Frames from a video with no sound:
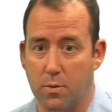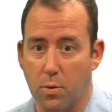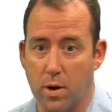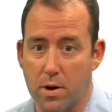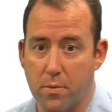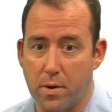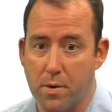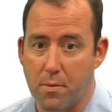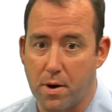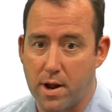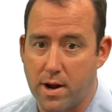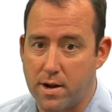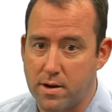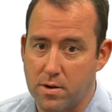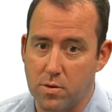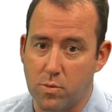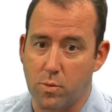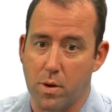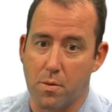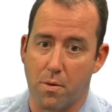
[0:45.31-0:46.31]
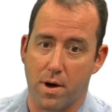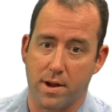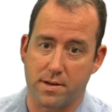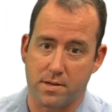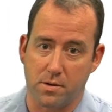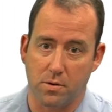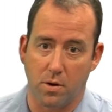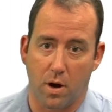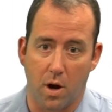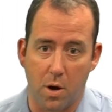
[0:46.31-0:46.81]
What do we want to do? We want
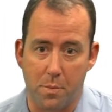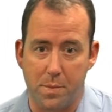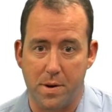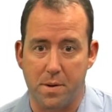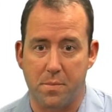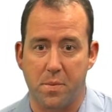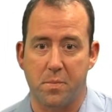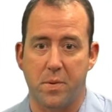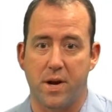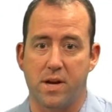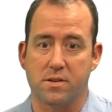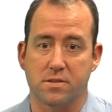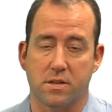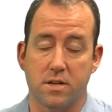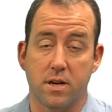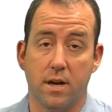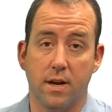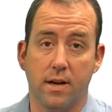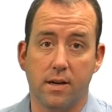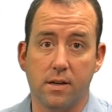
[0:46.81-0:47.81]
to open up a browser,